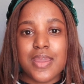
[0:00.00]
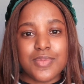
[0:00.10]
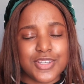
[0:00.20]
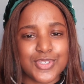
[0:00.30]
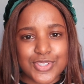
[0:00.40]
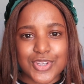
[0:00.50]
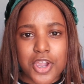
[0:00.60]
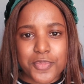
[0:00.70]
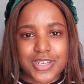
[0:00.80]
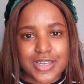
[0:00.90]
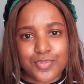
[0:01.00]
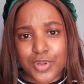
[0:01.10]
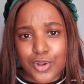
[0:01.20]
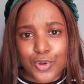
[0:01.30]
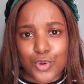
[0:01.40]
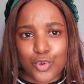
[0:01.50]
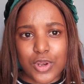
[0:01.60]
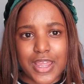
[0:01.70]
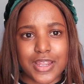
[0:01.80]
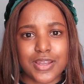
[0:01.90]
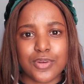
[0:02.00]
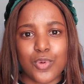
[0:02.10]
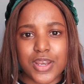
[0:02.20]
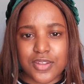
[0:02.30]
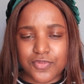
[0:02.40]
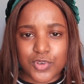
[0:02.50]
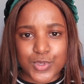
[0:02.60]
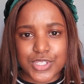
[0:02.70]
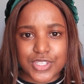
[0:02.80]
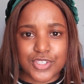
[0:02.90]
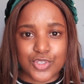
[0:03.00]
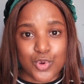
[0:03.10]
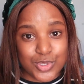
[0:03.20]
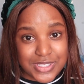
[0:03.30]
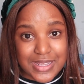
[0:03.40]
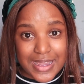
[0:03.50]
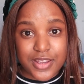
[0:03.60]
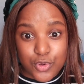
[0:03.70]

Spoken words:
Please also comment down below like what influences your style,